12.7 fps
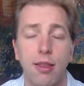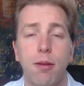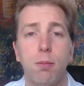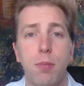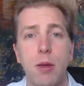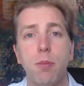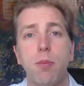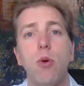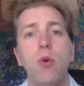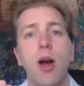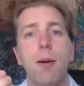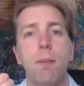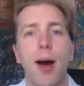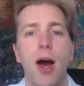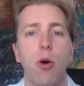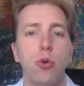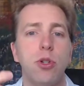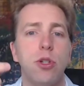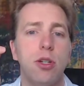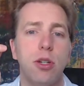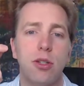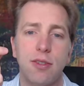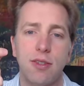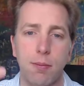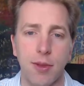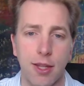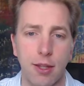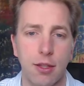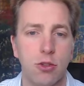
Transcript: people about something.